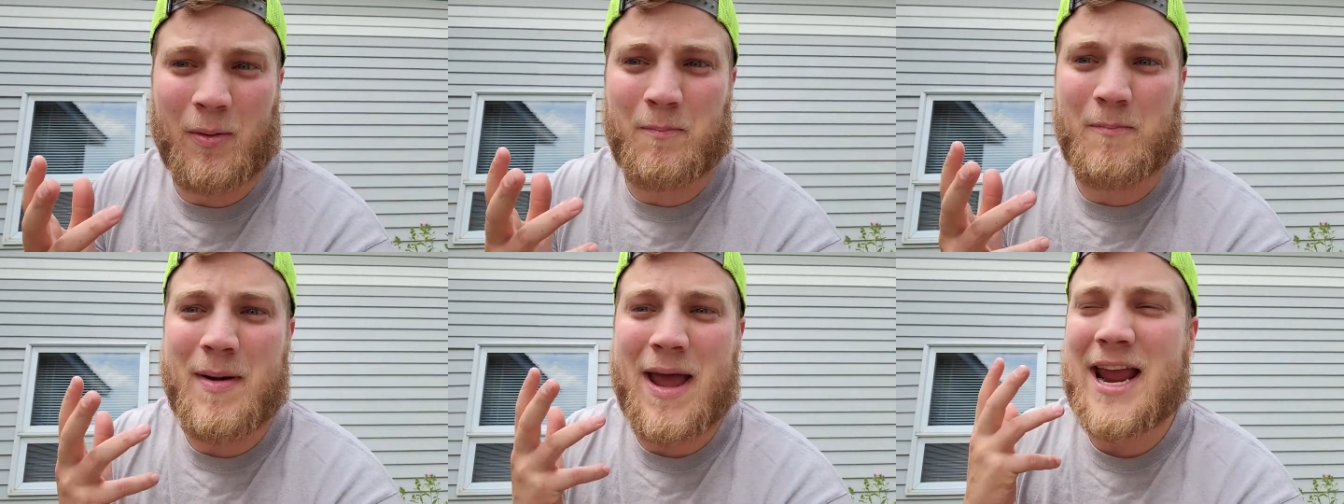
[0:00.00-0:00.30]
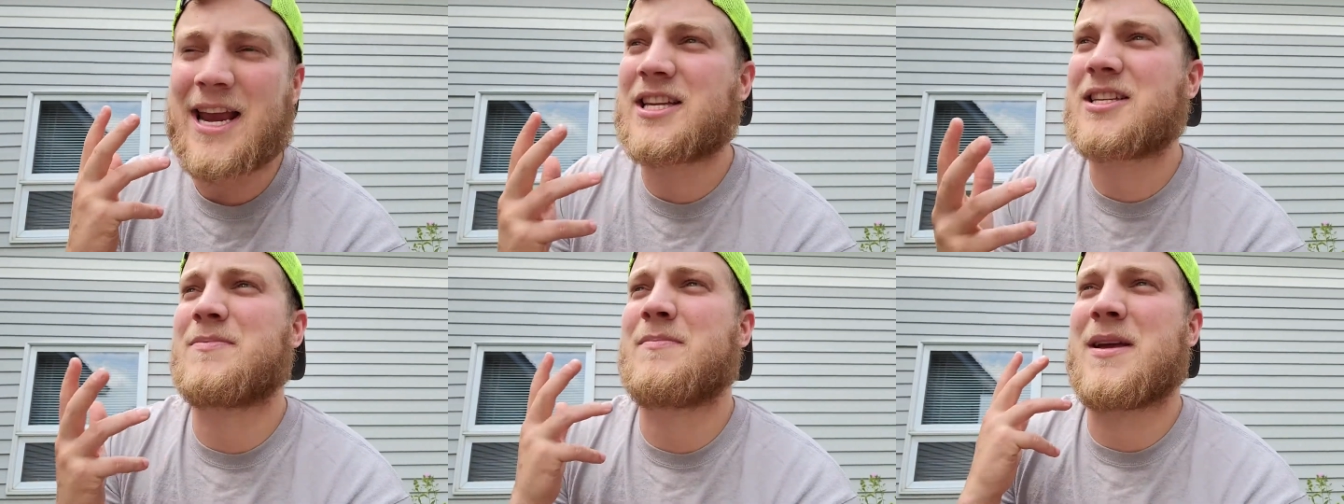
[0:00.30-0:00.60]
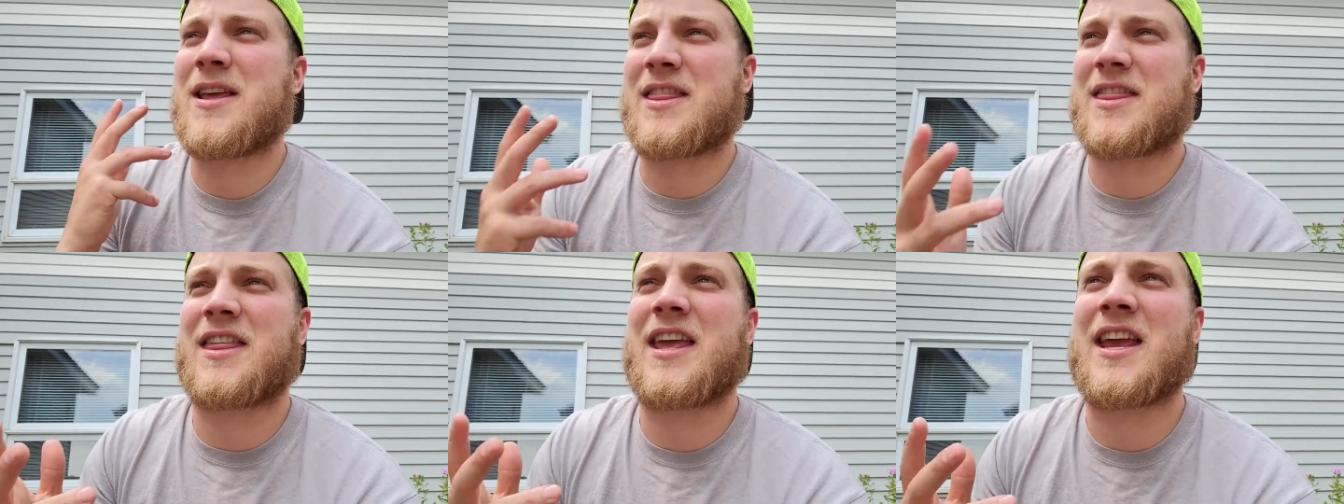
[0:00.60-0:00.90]
makes
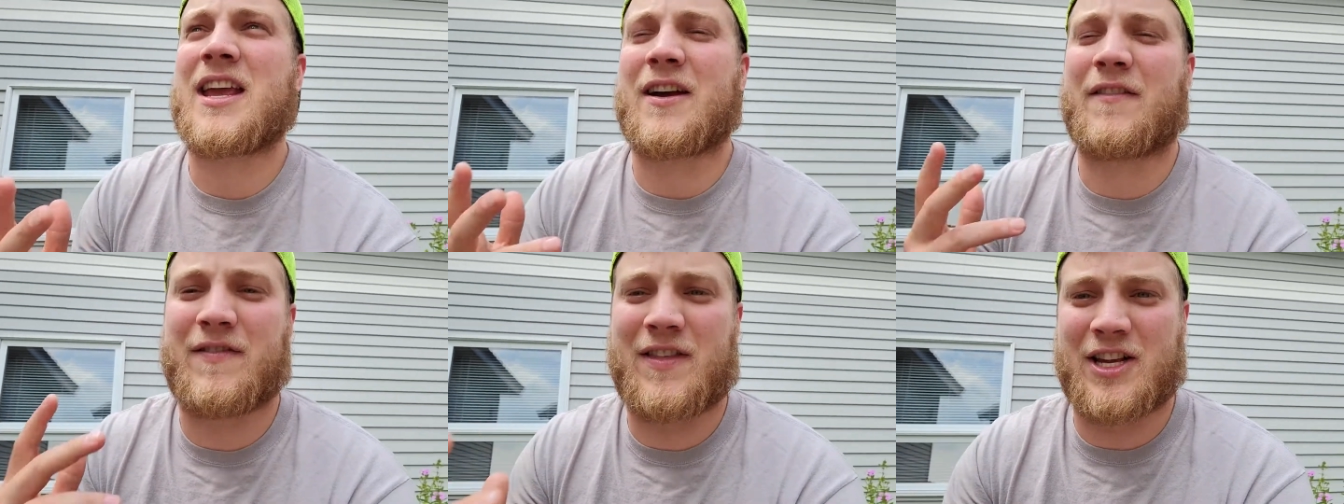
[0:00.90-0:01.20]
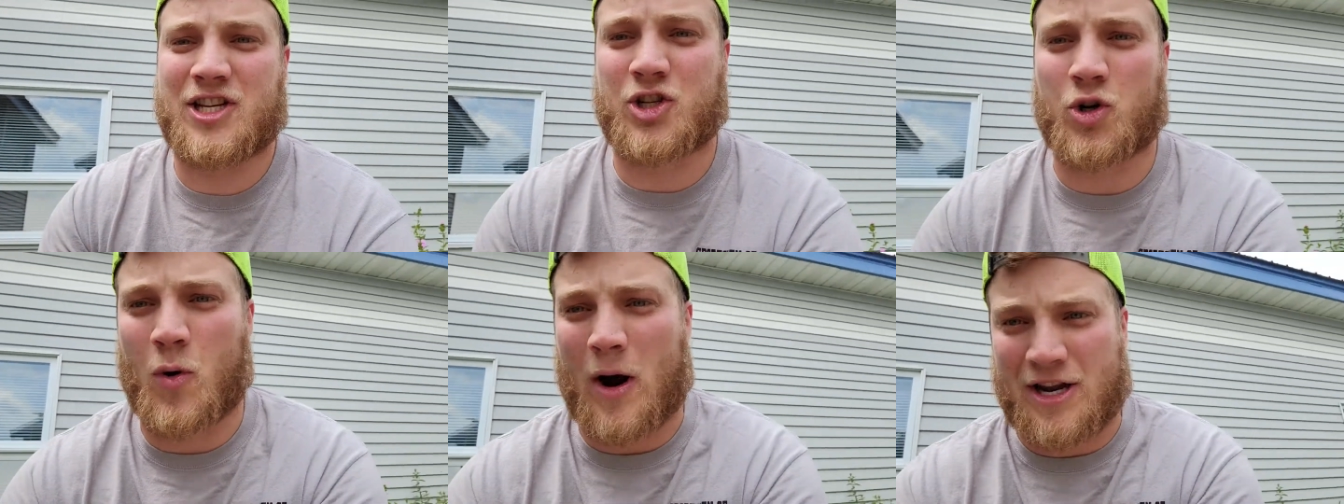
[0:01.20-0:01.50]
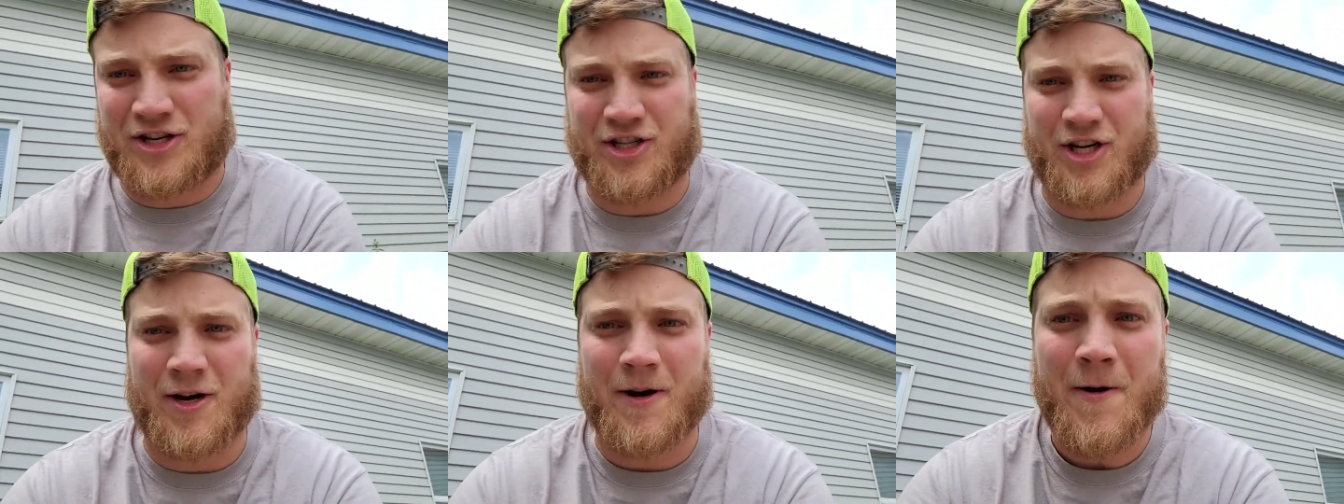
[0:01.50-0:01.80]
me think of this
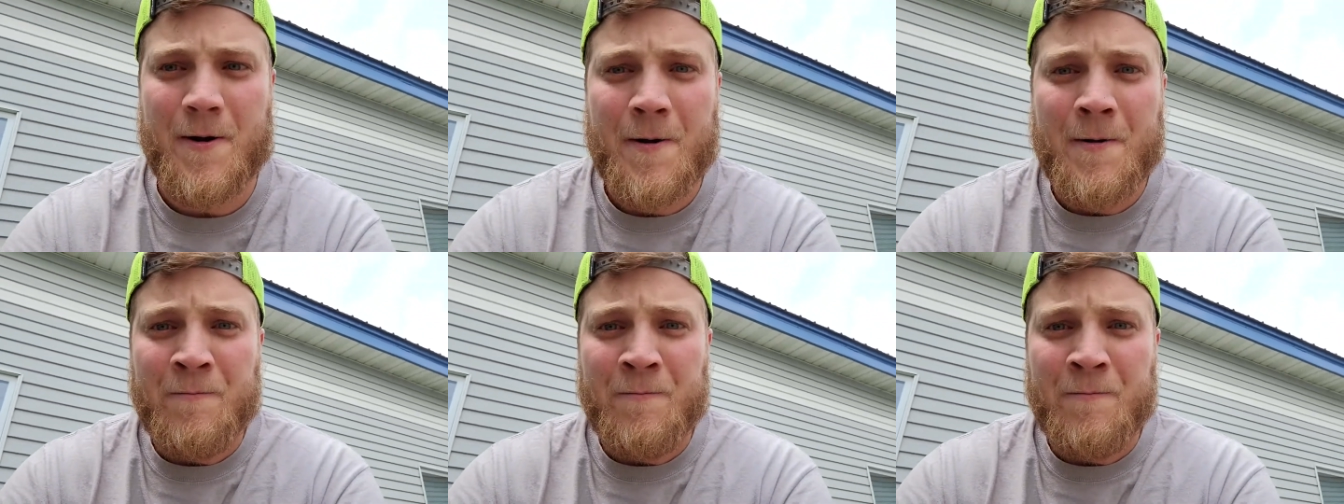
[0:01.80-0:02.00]
question.